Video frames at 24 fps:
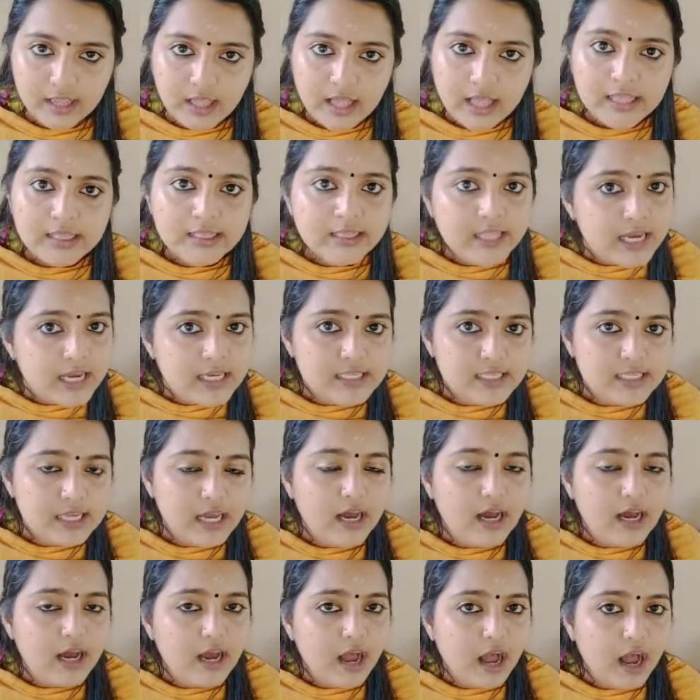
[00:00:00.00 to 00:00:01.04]
Thus,
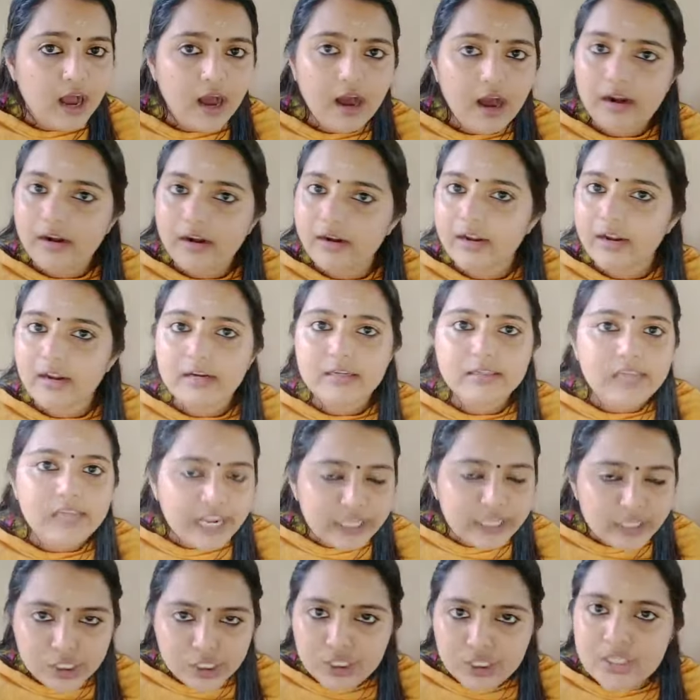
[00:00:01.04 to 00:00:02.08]
our
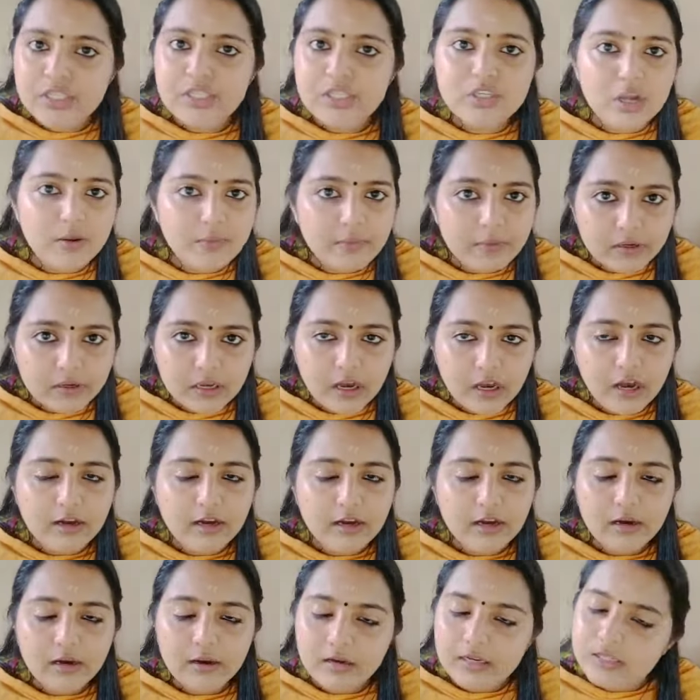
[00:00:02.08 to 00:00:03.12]
digestion in stomach
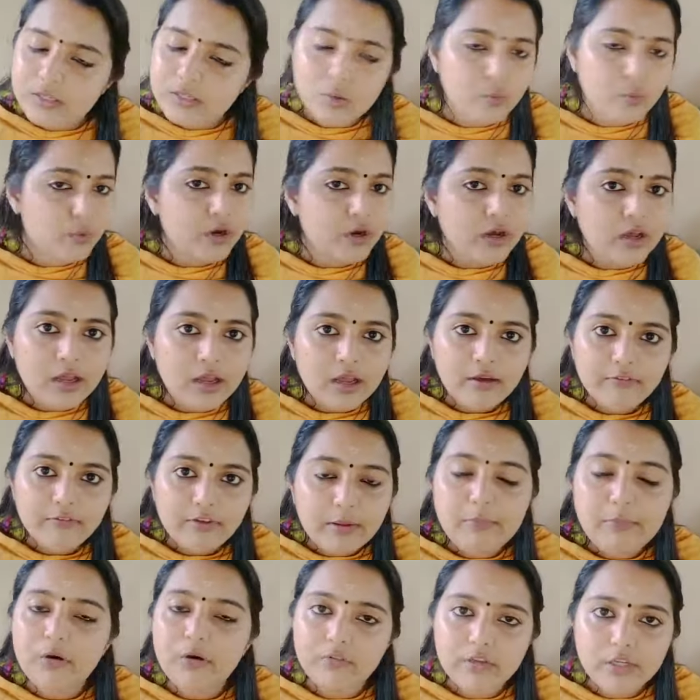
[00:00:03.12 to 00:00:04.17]
is over. We are
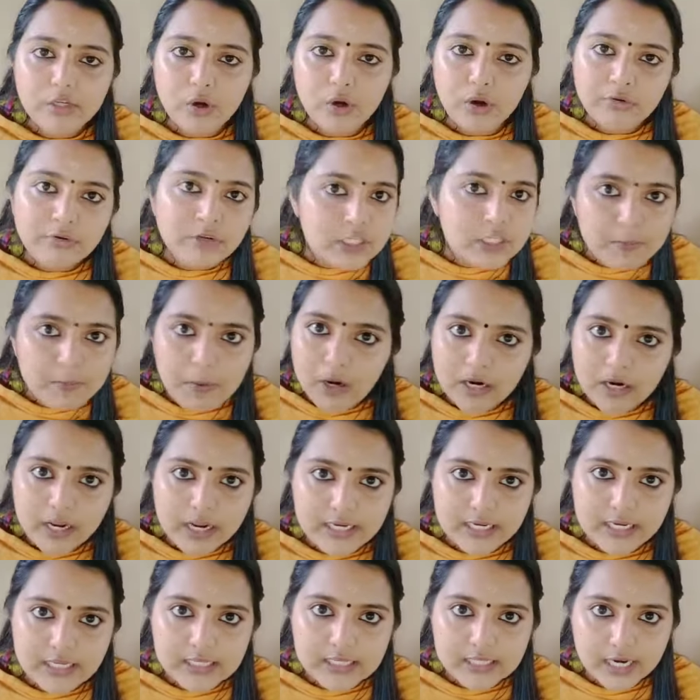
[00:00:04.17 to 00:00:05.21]
moving on to small
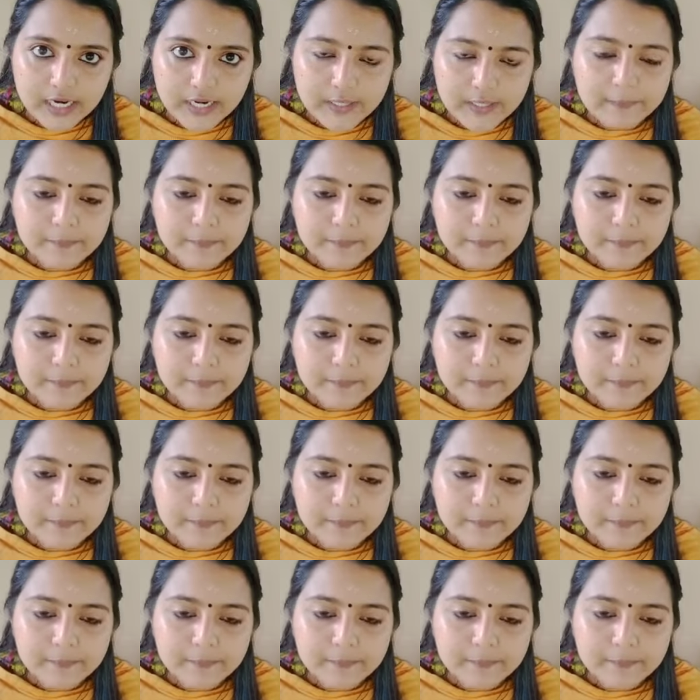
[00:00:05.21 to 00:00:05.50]
intestine.